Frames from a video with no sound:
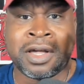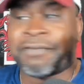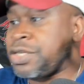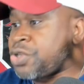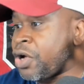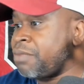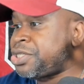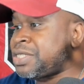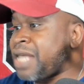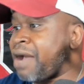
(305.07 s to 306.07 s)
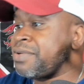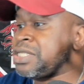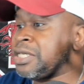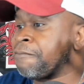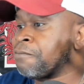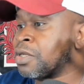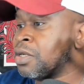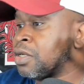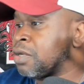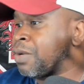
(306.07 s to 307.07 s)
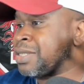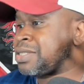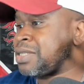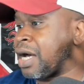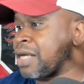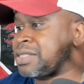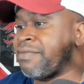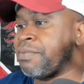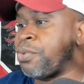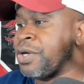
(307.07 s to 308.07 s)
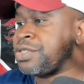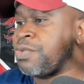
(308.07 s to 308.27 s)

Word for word: For the tournament, she's averaging what uh, seven points,